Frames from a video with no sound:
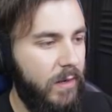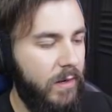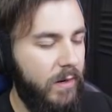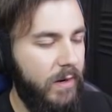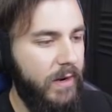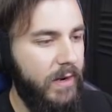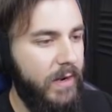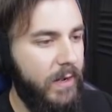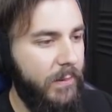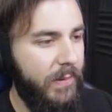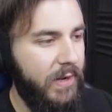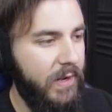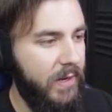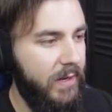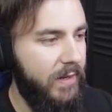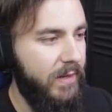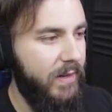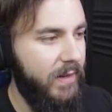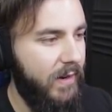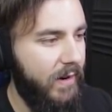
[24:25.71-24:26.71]
All right, now we're
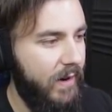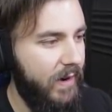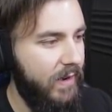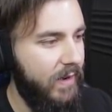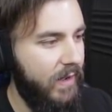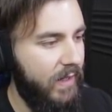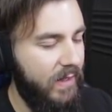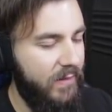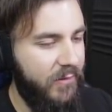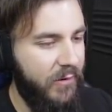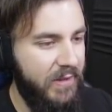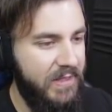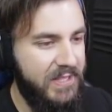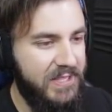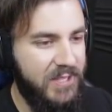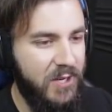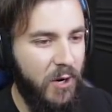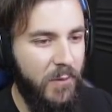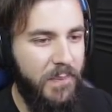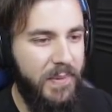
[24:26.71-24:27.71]
good. All right, I'll avoid the
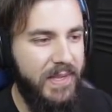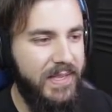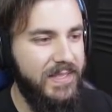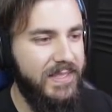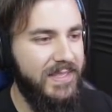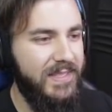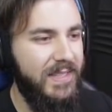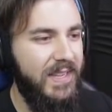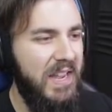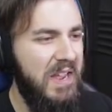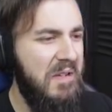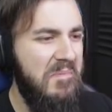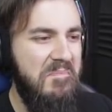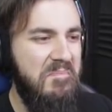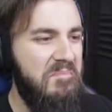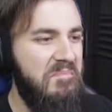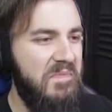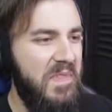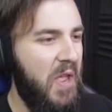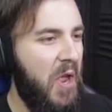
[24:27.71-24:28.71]
scorpions.
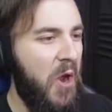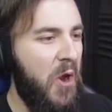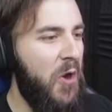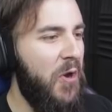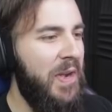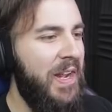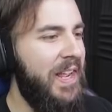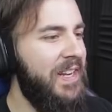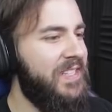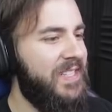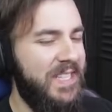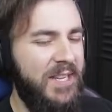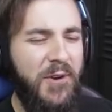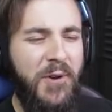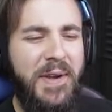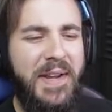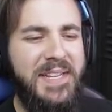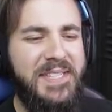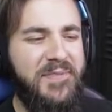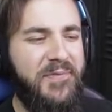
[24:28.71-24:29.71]
Who needs
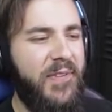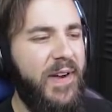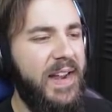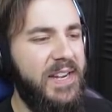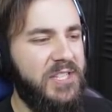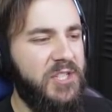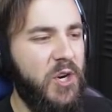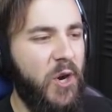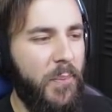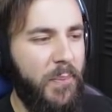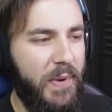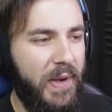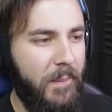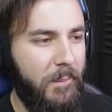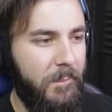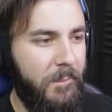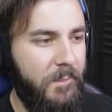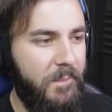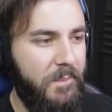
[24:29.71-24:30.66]
who needs to fight a scorpion?